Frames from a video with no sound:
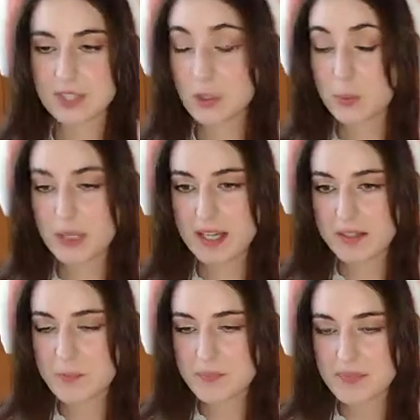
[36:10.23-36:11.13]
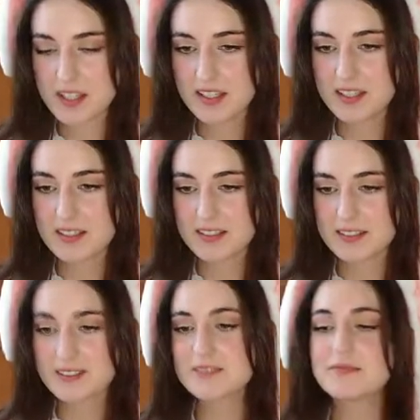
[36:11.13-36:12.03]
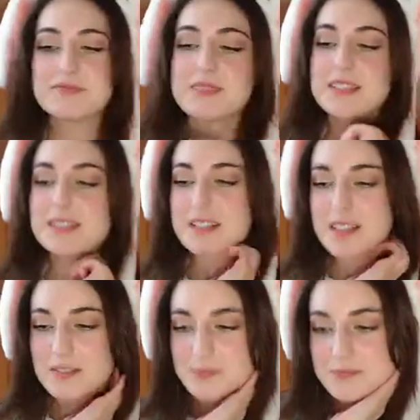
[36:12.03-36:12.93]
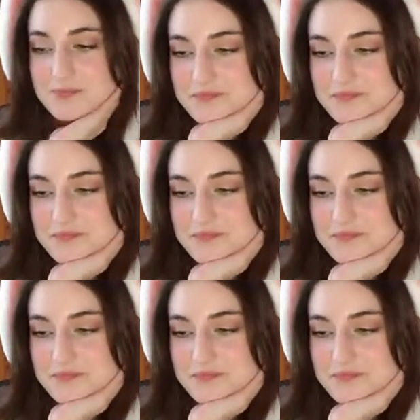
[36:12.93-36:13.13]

look back. It's, um,